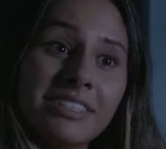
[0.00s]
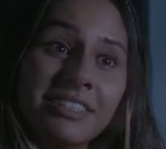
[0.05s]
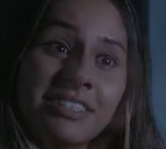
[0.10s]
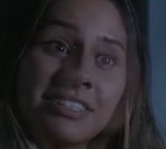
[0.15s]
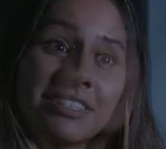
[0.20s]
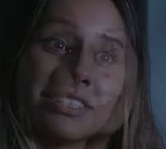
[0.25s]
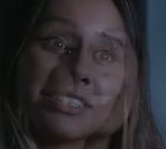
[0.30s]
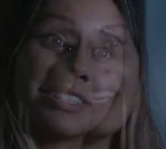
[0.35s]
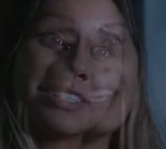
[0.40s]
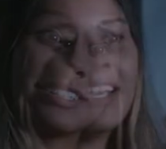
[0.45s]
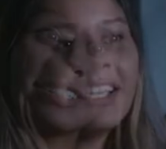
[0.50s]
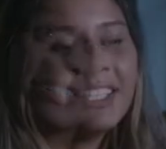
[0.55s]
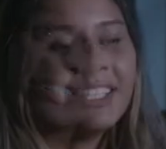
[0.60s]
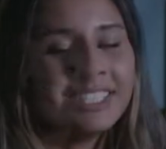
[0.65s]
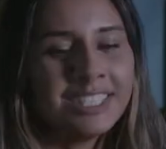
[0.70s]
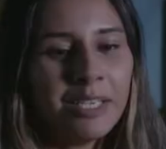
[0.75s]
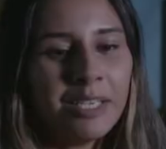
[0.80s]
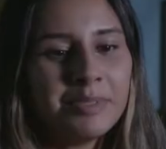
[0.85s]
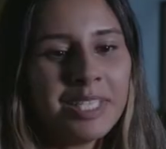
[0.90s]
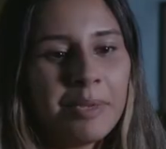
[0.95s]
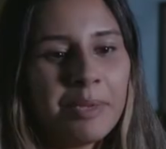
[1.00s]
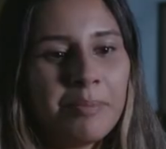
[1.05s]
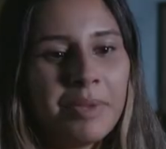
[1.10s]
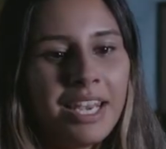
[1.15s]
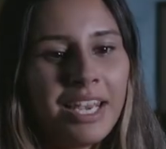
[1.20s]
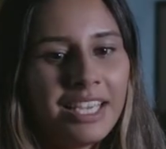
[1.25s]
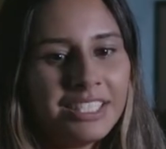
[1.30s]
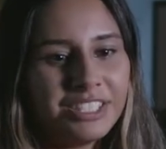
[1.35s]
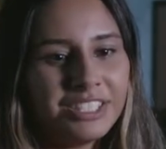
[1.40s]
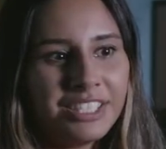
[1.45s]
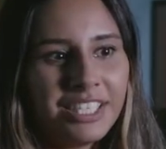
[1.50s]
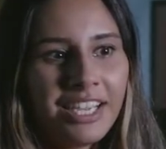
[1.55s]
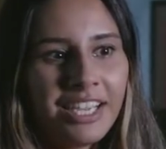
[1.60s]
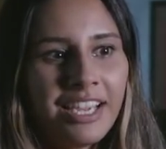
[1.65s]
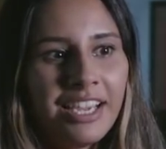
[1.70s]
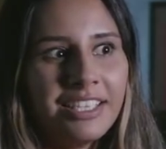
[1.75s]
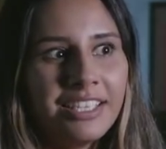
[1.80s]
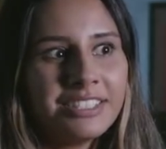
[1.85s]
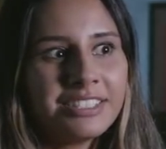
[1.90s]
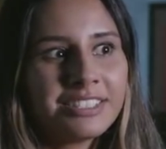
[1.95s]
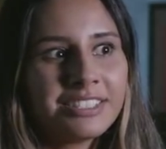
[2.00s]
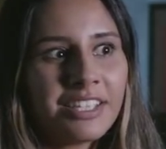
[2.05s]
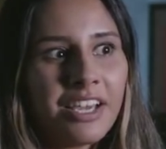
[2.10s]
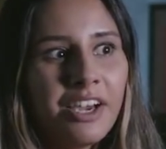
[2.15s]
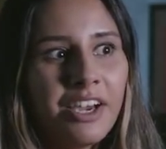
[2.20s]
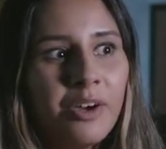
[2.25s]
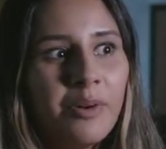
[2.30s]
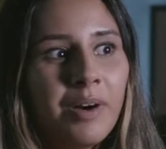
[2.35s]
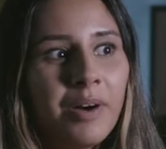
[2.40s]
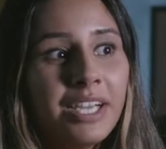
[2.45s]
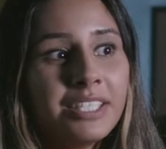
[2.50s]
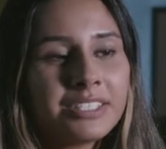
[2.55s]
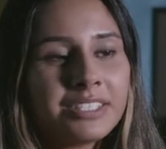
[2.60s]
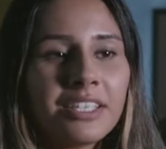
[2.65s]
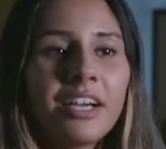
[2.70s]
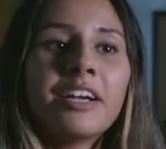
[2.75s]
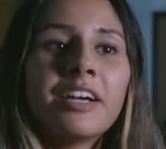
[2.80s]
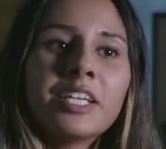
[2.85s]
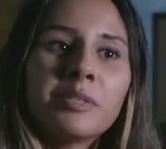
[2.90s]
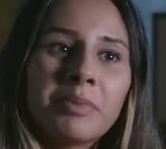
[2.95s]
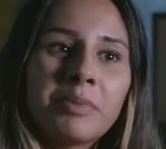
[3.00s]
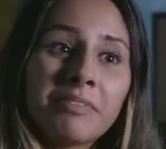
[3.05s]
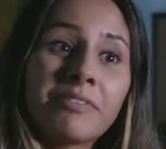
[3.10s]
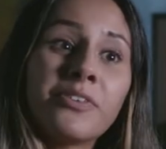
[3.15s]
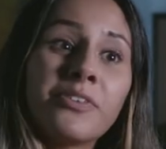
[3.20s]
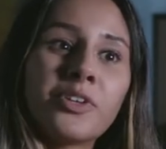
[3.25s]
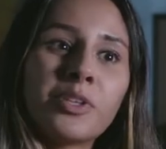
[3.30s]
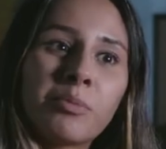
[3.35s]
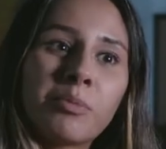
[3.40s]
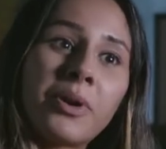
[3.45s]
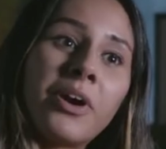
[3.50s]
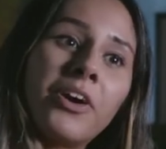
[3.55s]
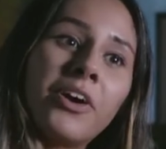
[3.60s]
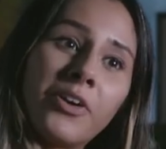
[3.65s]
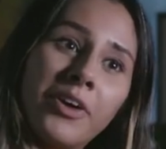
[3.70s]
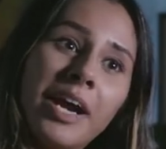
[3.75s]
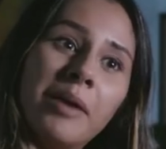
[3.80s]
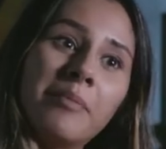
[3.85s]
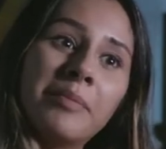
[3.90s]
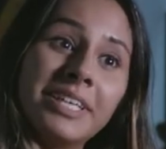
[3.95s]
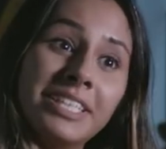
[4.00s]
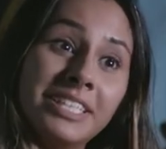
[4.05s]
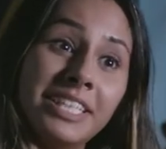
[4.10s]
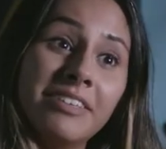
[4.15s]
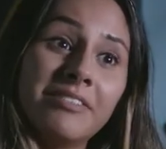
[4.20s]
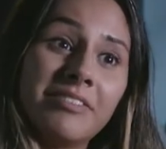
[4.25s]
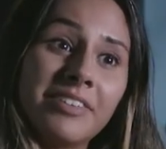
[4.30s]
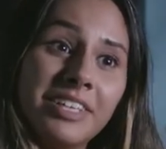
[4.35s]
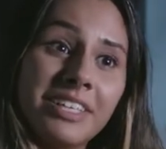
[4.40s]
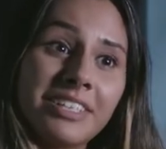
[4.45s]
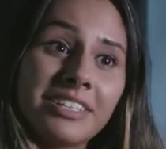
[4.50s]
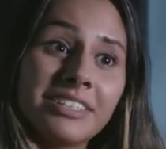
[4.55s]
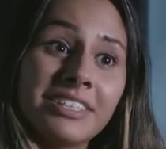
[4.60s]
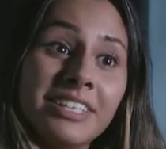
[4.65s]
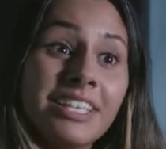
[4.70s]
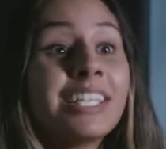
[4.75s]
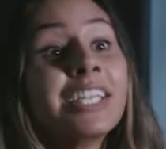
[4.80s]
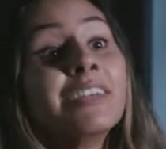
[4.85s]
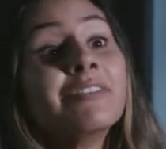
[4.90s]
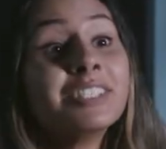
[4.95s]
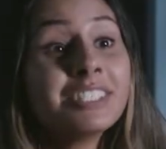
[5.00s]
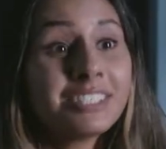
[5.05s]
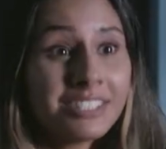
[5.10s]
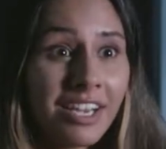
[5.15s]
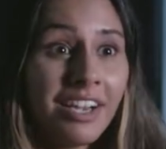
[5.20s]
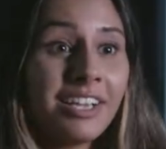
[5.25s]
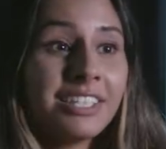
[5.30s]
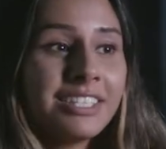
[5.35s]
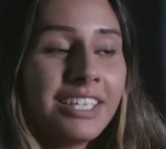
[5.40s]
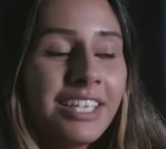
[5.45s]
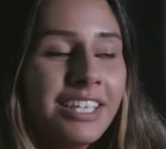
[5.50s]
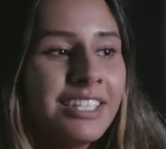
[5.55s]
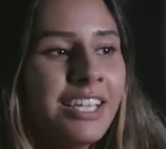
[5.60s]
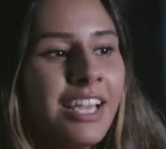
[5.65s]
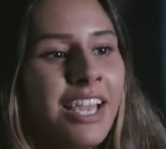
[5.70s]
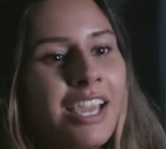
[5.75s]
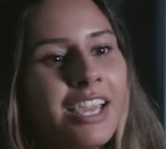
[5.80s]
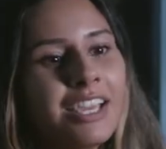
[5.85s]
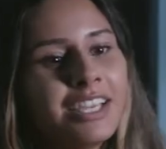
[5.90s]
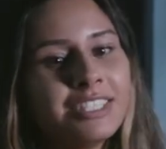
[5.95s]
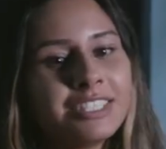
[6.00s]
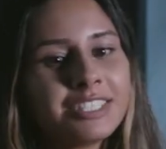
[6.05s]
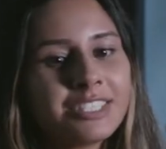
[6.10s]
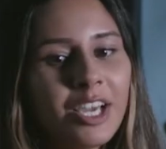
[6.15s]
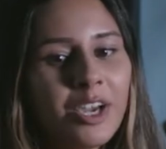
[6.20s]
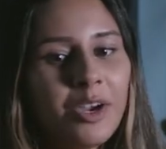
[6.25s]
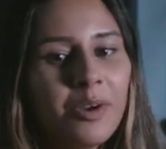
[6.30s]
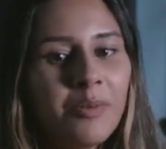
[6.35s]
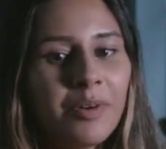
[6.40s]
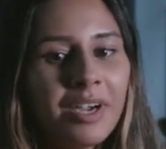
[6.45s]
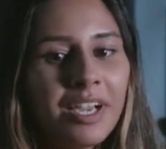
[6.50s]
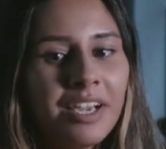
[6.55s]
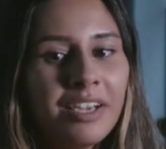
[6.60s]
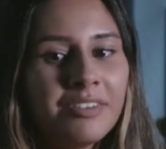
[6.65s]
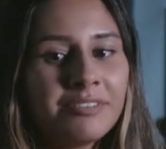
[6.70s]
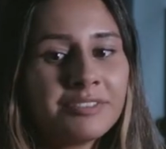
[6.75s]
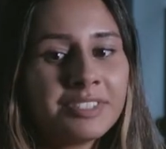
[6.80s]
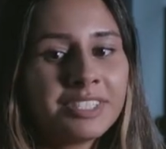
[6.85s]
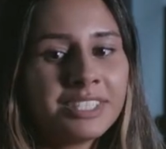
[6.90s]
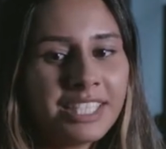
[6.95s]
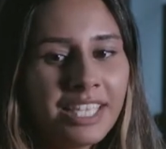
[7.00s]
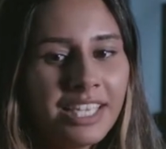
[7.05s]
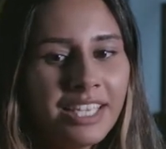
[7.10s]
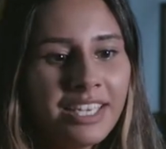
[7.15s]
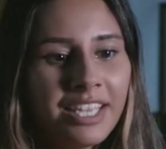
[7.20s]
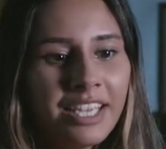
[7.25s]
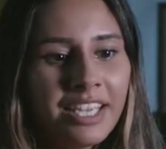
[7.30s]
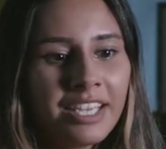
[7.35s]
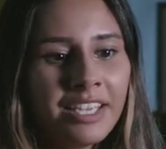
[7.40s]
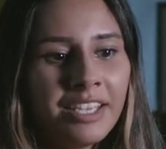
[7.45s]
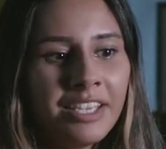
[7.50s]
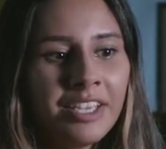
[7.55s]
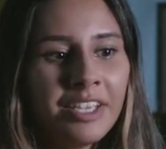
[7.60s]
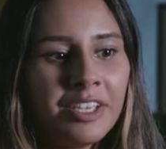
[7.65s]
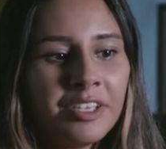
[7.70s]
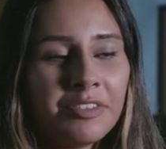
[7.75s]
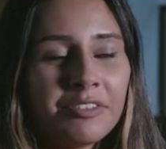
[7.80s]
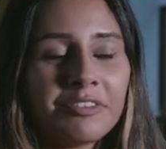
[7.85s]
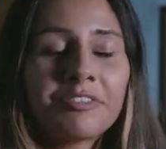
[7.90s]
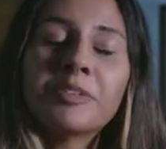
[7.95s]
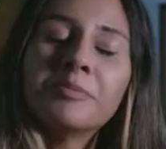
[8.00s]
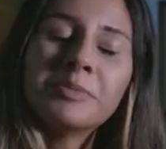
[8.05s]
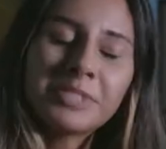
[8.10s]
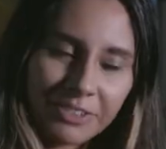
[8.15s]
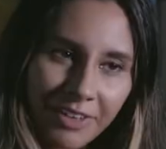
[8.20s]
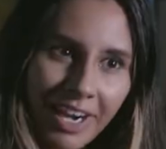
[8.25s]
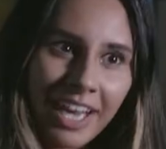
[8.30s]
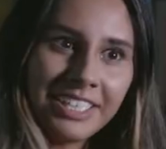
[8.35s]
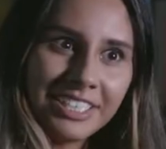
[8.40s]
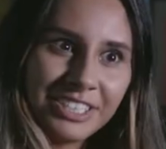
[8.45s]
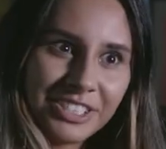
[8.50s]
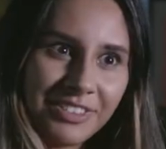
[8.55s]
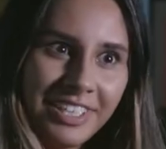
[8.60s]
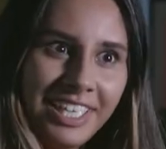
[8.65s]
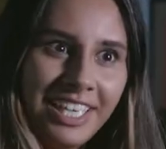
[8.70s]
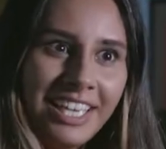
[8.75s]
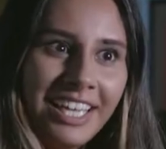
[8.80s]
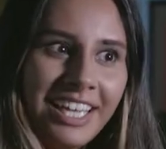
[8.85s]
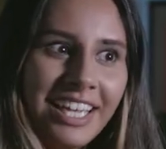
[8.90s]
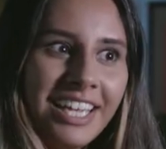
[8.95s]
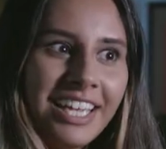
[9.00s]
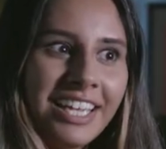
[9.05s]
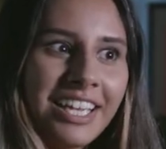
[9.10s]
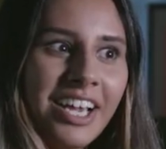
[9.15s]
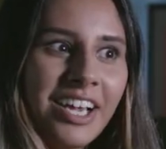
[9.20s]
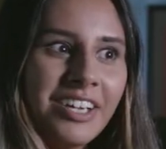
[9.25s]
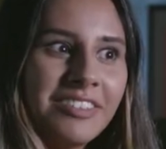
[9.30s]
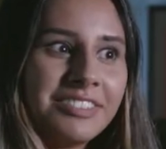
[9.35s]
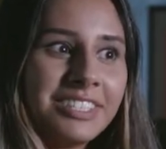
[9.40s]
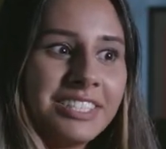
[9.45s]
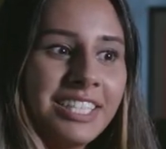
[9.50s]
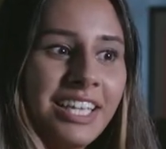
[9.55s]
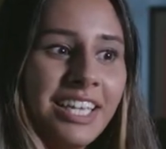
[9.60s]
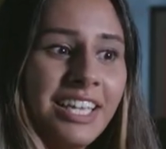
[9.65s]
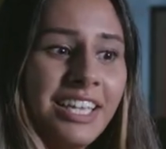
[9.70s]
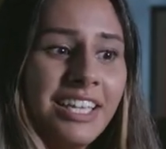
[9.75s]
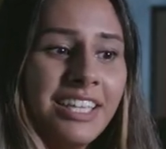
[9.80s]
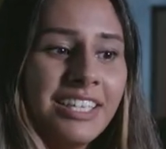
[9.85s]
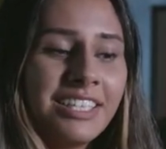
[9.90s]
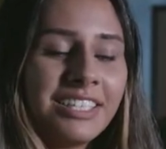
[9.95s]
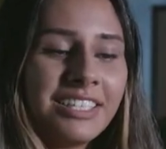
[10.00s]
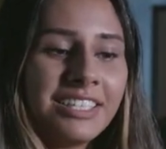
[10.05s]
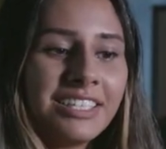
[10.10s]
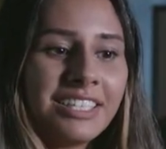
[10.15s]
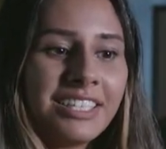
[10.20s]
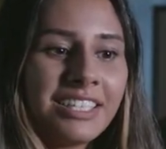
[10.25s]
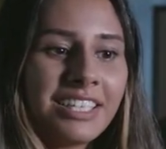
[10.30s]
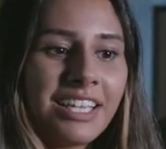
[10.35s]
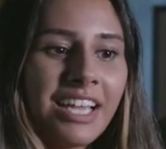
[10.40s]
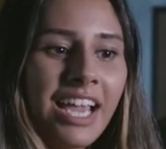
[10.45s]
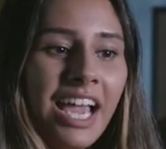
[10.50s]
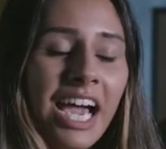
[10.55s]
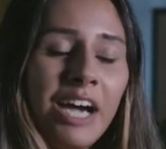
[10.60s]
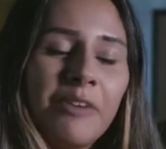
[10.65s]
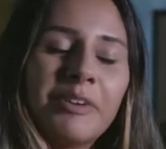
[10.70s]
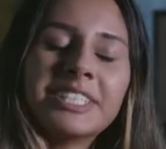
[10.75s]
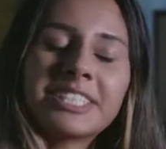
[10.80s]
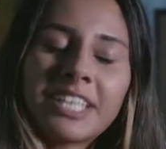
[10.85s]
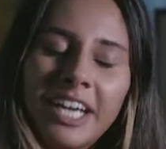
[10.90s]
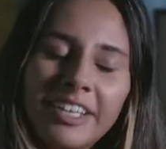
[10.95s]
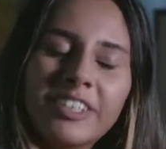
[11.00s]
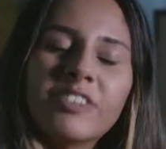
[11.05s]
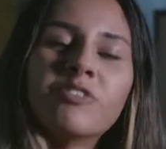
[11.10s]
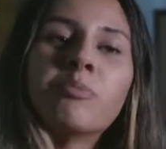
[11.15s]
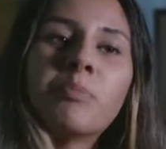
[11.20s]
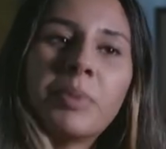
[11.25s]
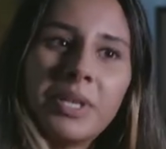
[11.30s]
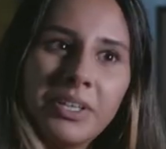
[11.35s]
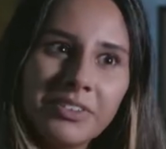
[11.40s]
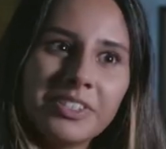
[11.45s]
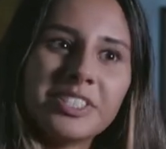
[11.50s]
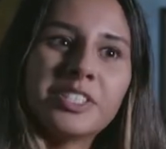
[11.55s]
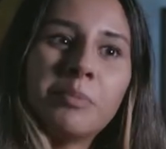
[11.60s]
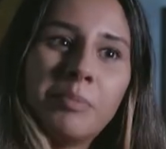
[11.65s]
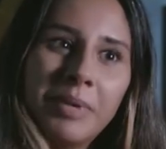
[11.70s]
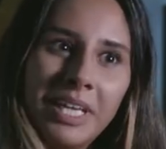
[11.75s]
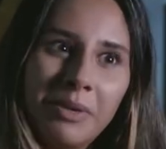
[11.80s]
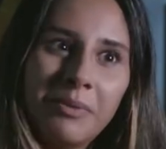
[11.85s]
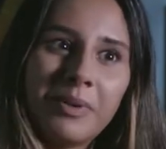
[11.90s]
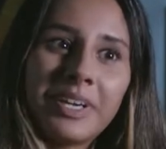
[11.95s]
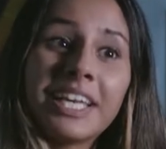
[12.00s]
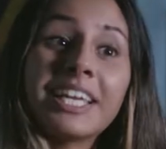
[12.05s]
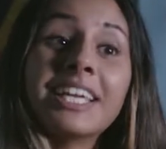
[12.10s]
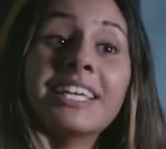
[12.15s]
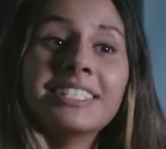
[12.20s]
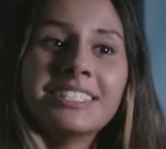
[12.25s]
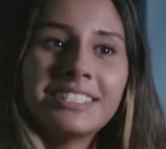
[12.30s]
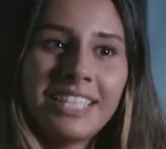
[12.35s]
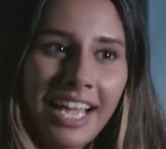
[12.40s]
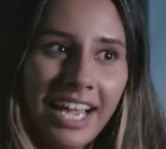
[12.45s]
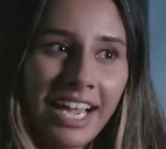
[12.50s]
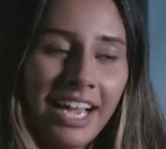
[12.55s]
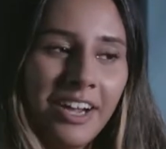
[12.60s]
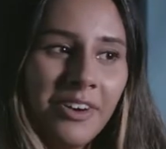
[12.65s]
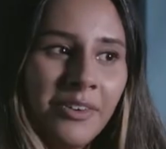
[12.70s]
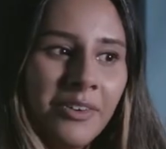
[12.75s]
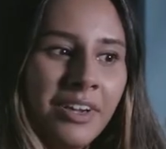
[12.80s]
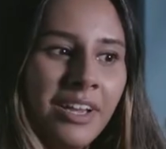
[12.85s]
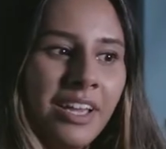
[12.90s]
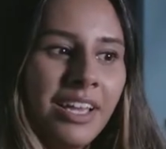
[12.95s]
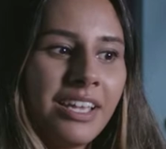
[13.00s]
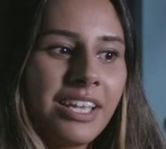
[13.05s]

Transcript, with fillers: So I started in September last year. So I started before the program had even had even started, and so I've seen it from scratch. Really, I've seen how it's kind of built to be what it is now.